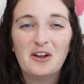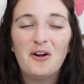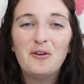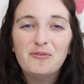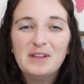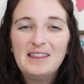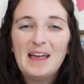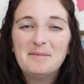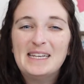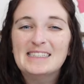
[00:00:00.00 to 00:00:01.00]
hopefully
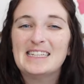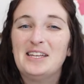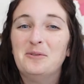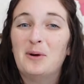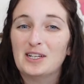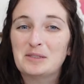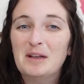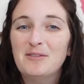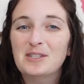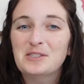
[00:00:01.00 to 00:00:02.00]
that means that you watched
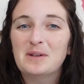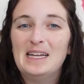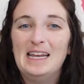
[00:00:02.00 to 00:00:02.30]
my first one,